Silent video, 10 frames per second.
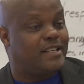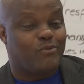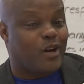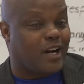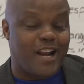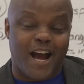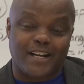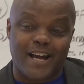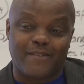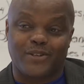1 o'clock
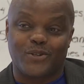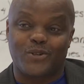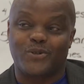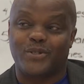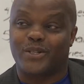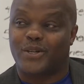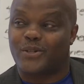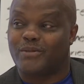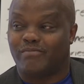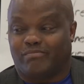in the
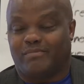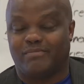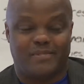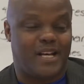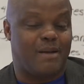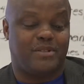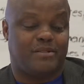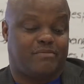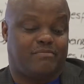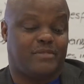afternoon, I'm
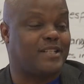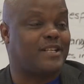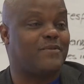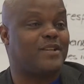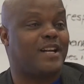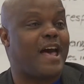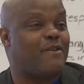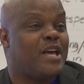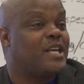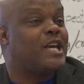just living the
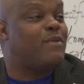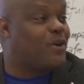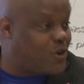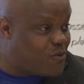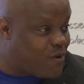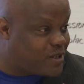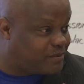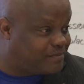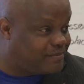life. Get ready to go to work.